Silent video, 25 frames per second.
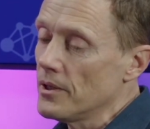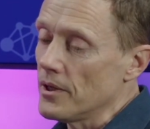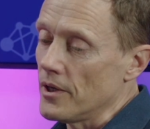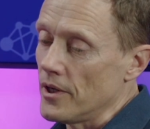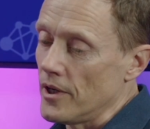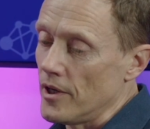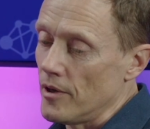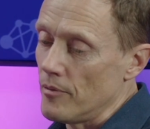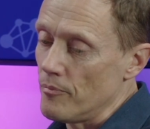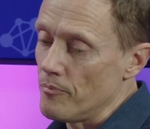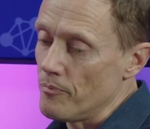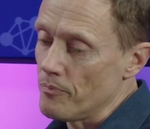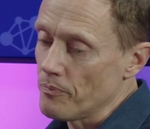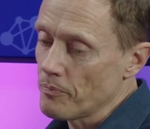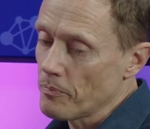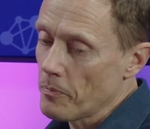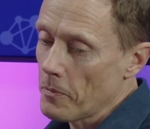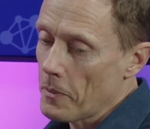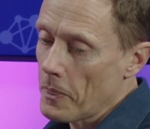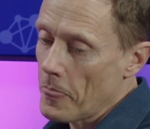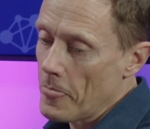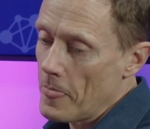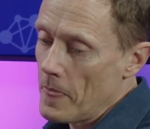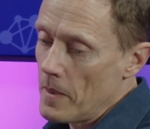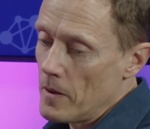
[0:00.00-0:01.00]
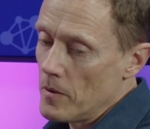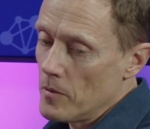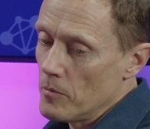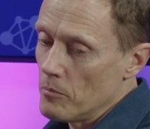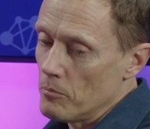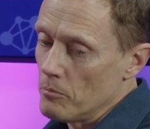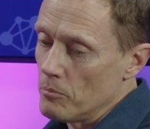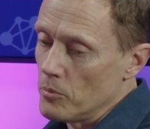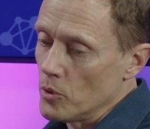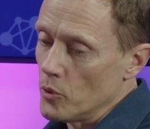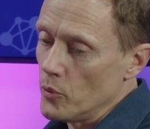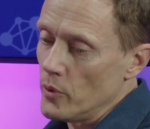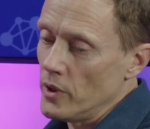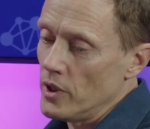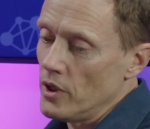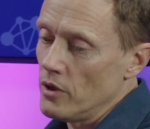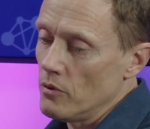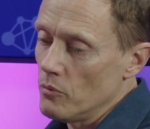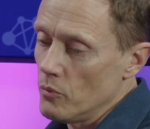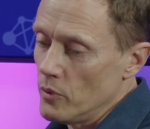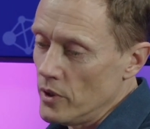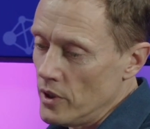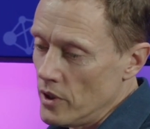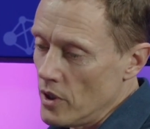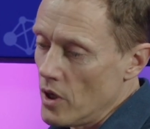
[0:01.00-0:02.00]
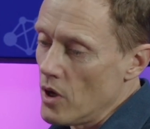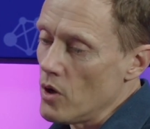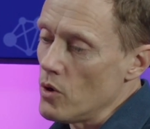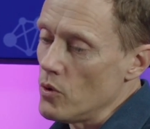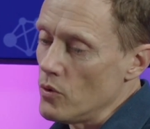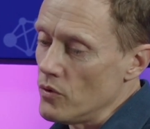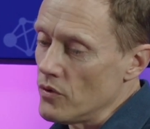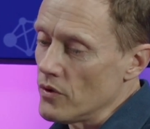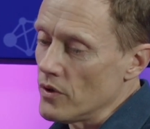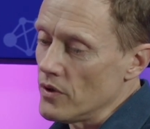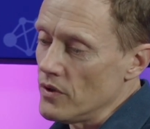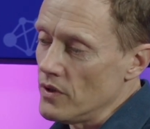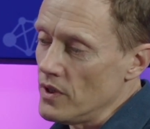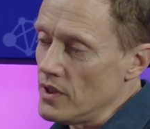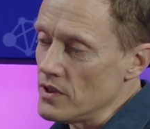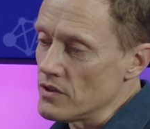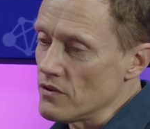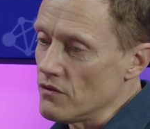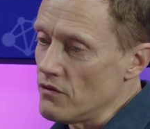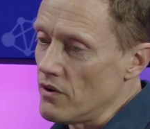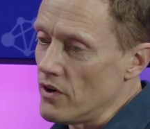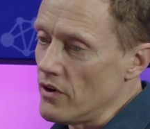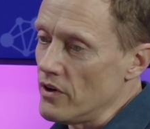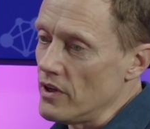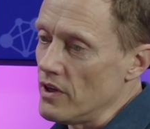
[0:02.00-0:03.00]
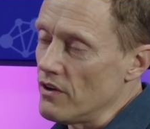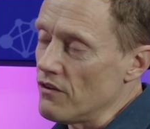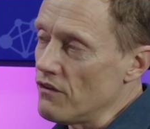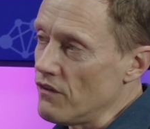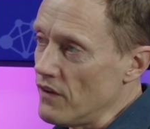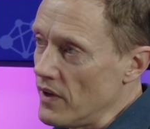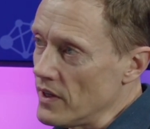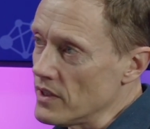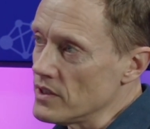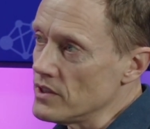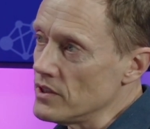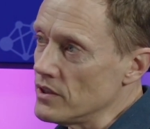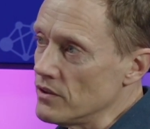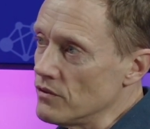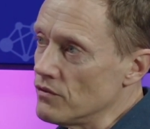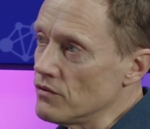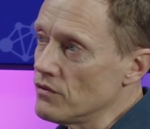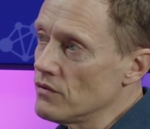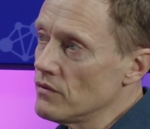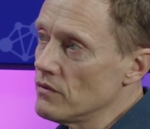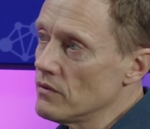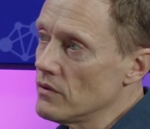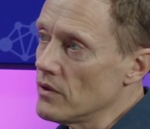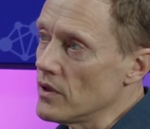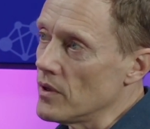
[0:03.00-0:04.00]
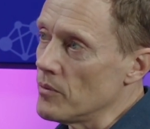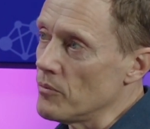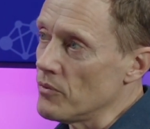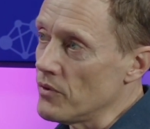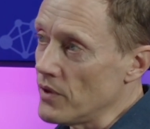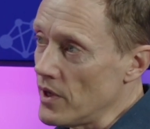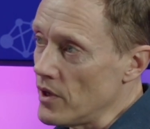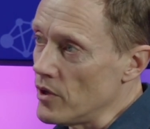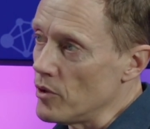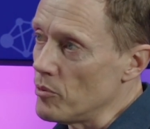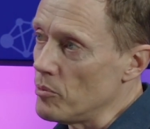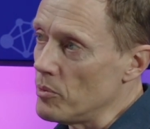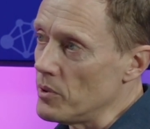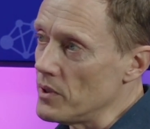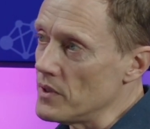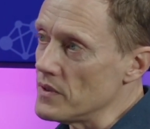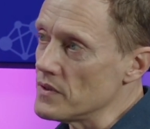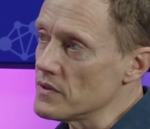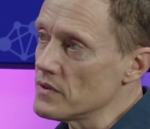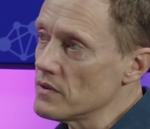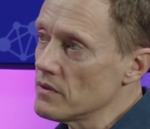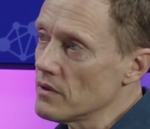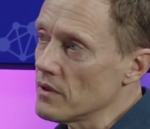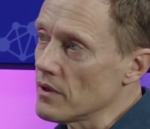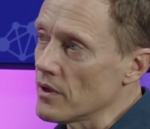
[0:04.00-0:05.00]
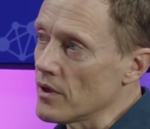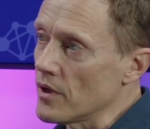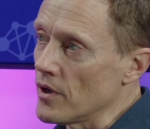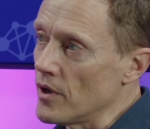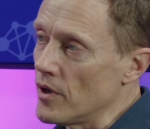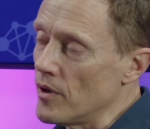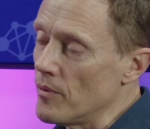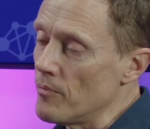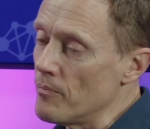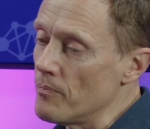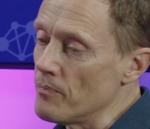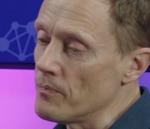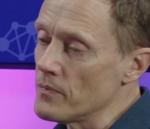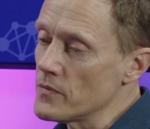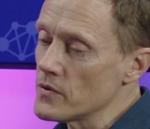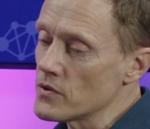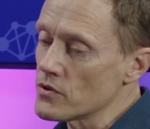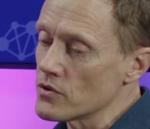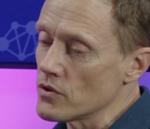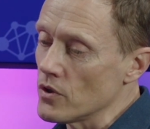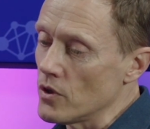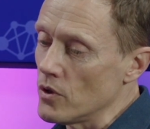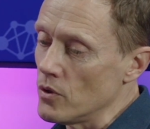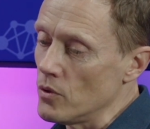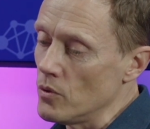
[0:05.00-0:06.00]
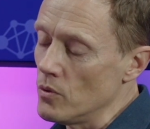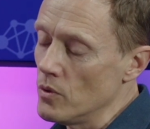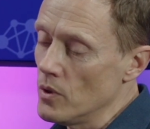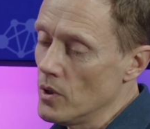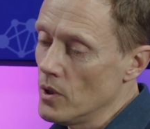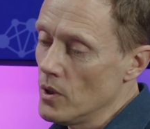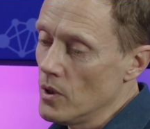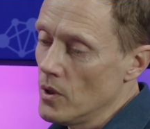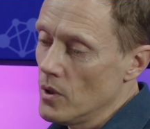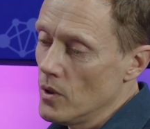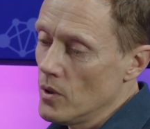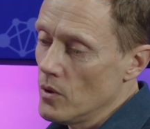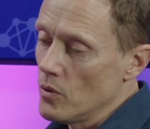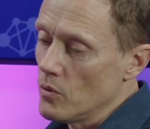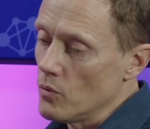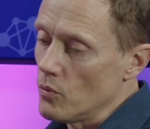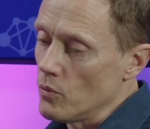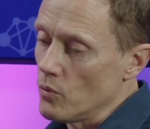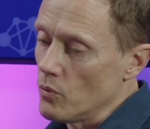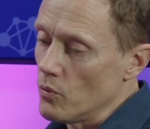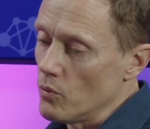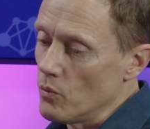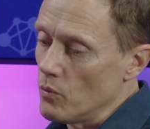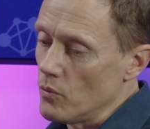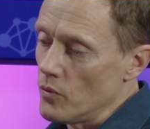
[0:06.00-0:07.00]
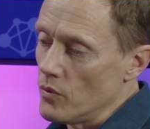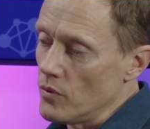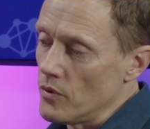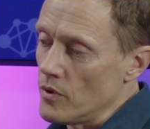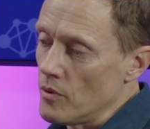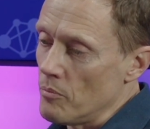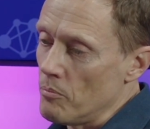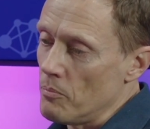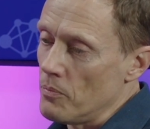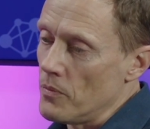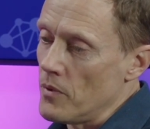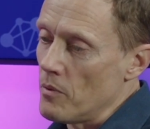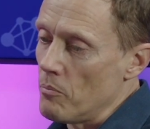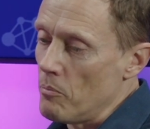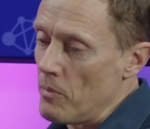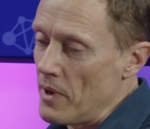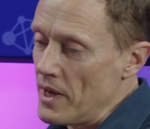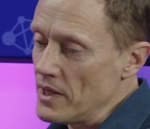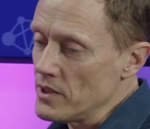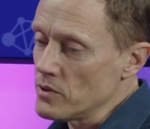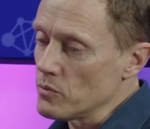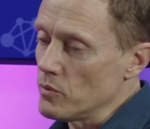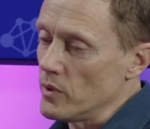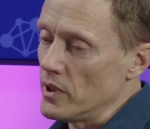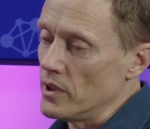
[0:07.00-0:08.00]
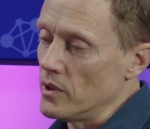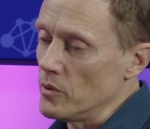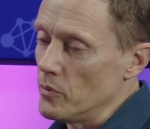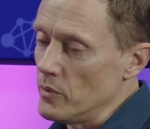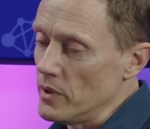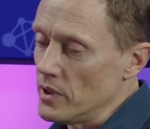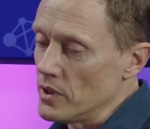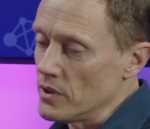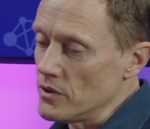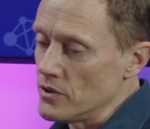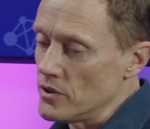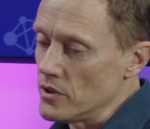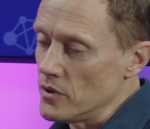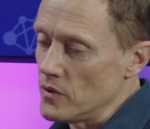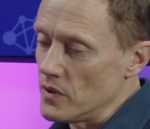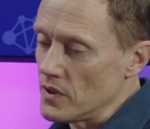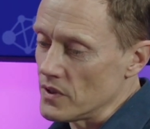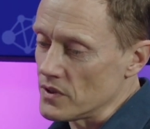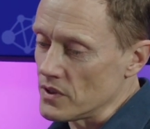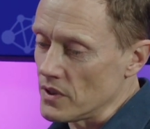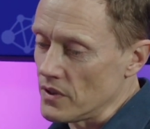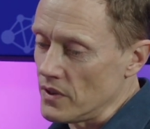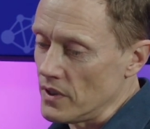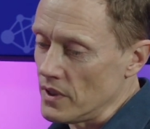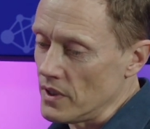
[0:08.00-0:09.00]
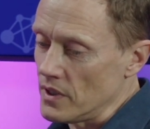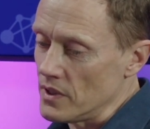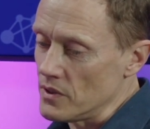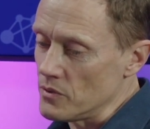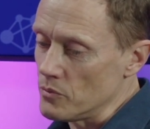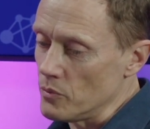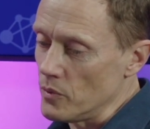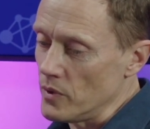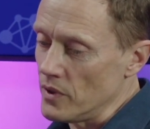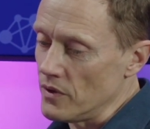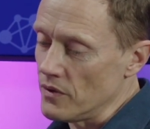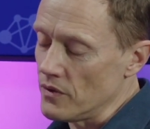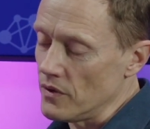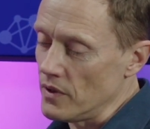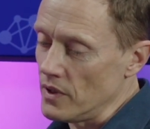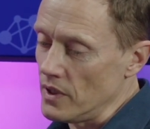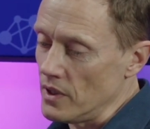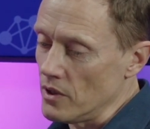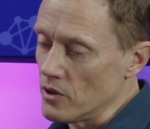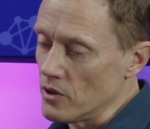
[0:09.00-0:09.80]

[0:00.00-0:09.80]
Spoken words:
But we know that these are very effective therapies. So the best way that we can do this, I think, is with the